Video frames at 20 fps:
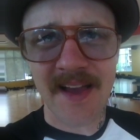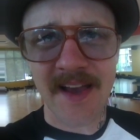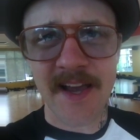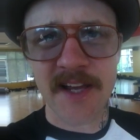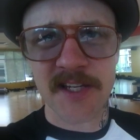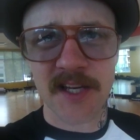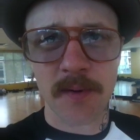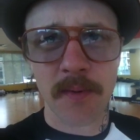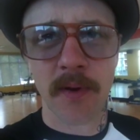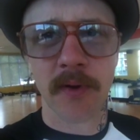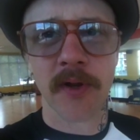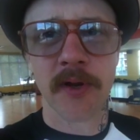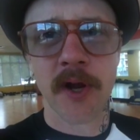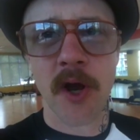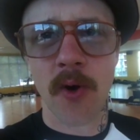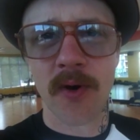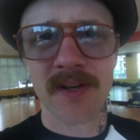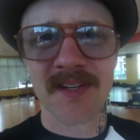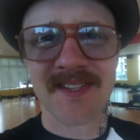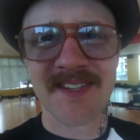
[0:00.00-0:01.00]
he's going to be able to
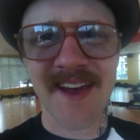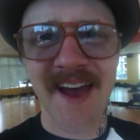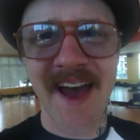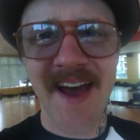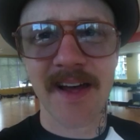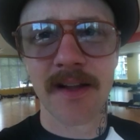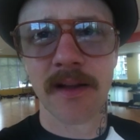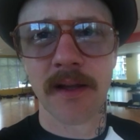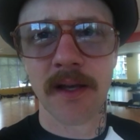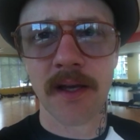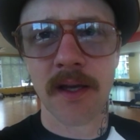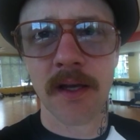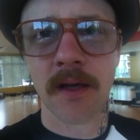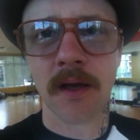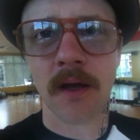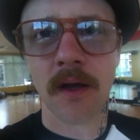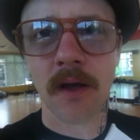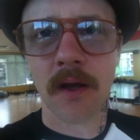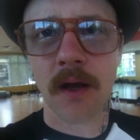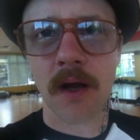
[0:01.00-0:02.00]
know exactly
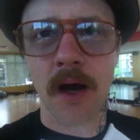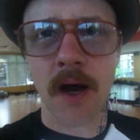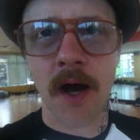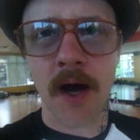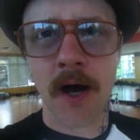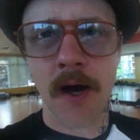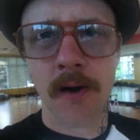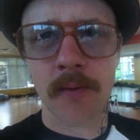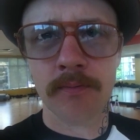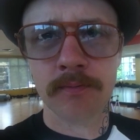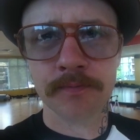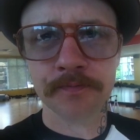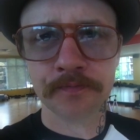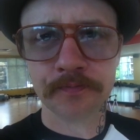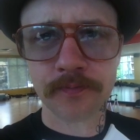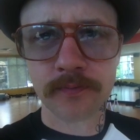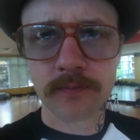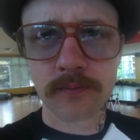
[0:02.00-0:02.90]
what